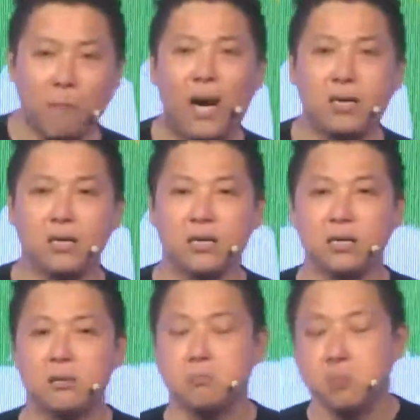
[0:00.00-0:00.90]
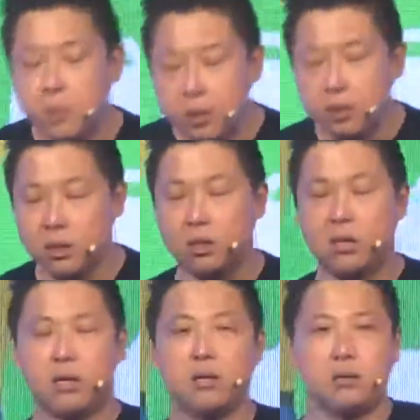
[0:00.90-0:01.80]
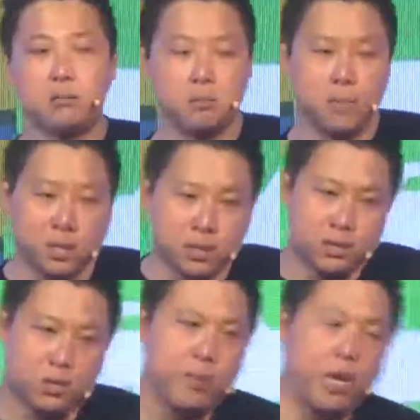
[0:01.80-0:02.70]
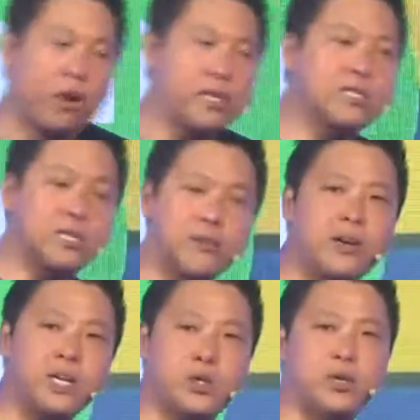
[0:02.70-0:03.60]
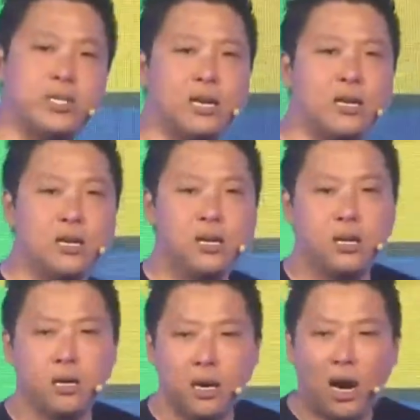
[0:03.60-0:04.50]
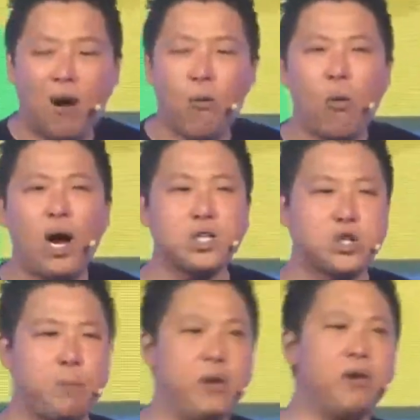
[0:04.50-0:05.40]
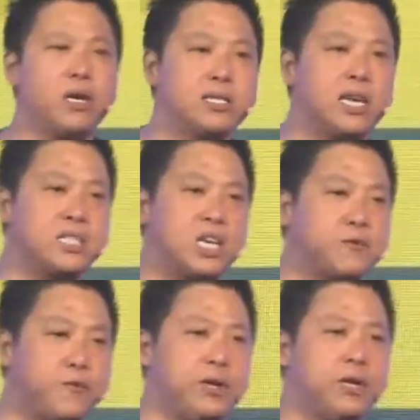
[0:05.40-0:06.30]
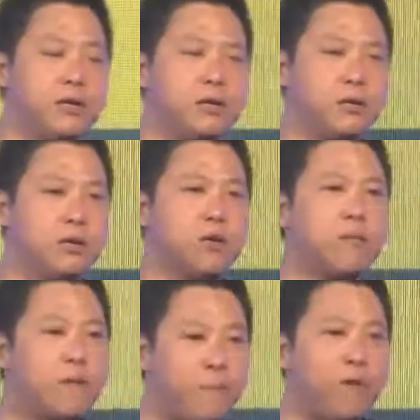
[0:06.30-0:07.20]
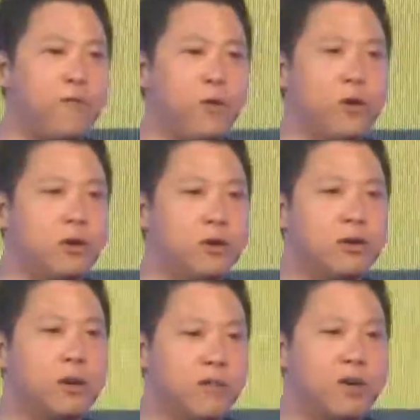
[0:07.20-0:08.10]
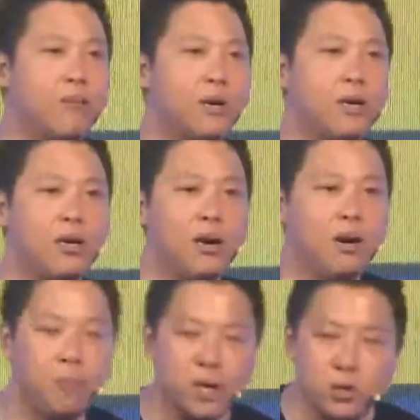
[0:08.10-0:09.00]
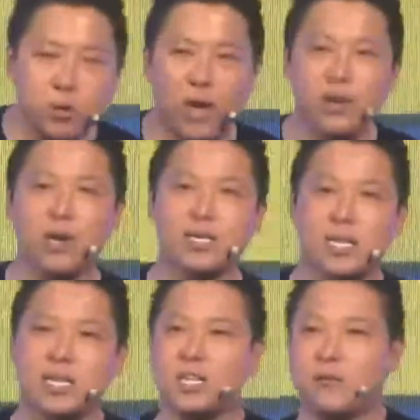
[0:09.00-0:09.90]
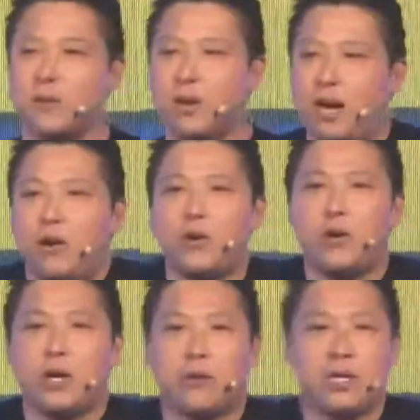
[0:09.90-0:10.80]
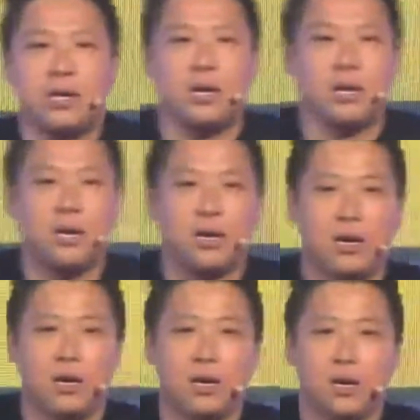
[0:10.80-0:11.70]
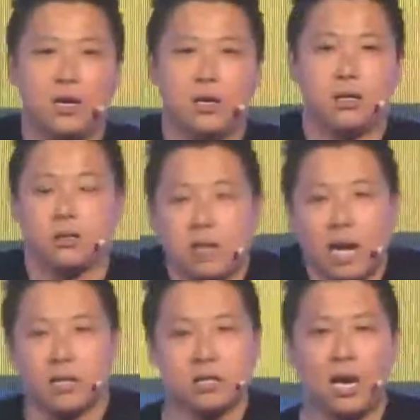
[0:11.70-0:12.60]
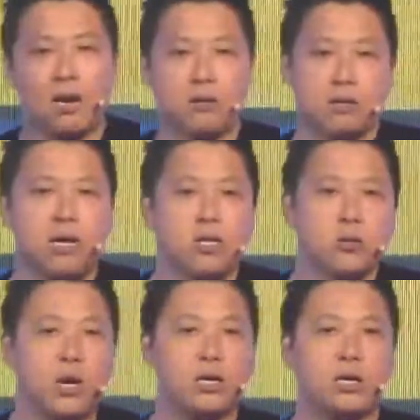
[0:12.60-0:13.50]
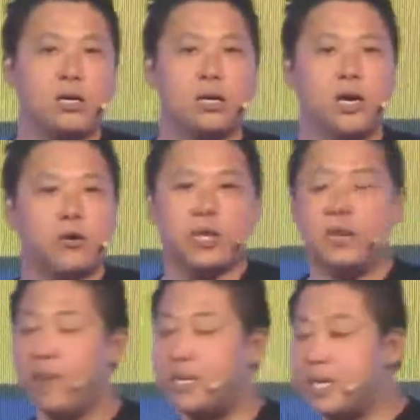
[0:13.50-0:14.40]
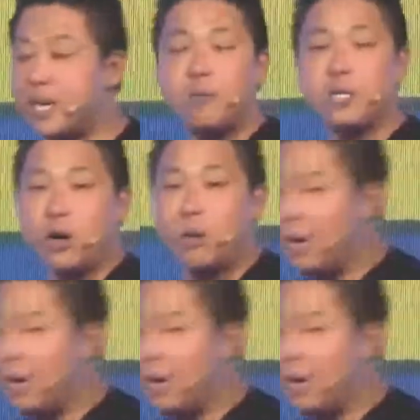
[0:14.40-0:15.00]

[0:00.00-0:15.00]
But to be honest, the really truth is that I want to build a successfully group of portfolio of company. Because when you are successful, I own your equity. So that is what equity investing game is